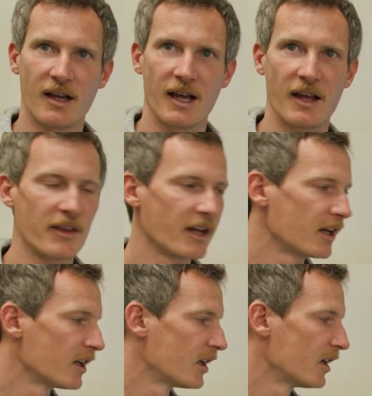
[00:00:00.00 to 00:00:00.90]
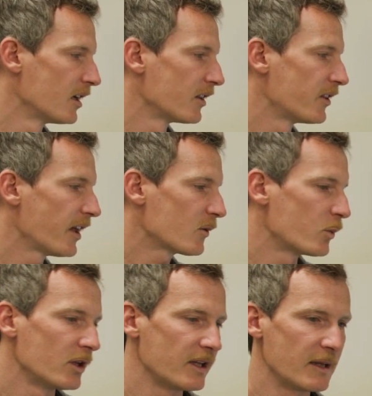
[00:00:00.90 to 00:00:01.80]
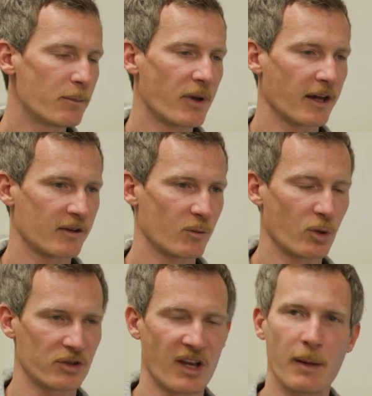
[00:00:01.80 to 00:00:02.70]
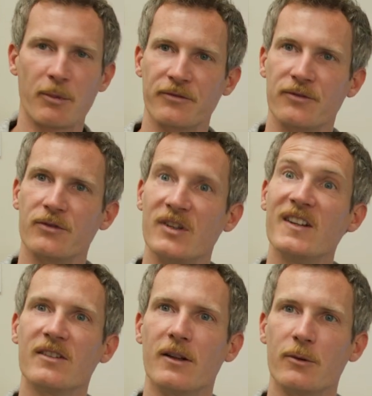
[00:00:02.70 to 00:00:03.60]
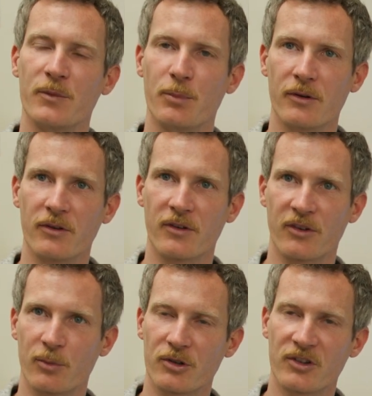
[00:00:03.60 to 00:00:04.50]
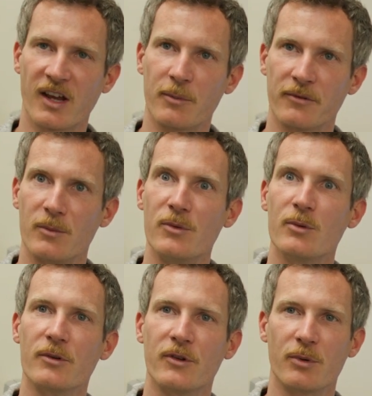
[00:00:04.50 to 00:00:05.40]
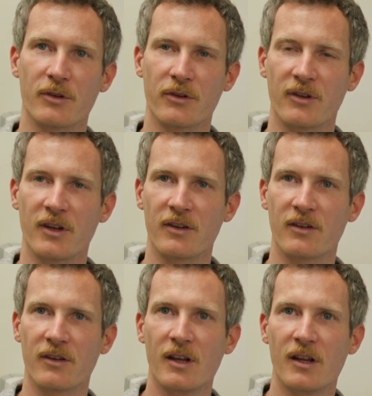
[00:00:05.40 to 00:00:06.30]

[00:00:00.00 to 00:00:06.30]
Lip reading: and then that will impact what type of T cell responses, what type of immune responses